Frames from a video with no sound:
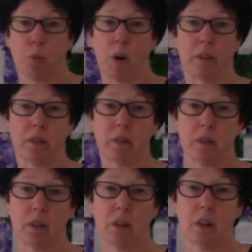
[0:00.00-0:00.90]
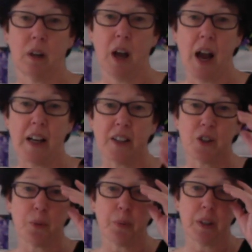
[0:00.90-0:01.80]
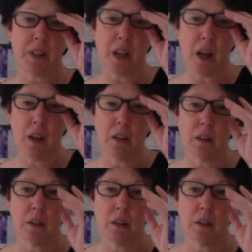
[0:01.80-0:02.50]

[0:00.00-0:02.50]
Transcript: ones. Hi, Teresa.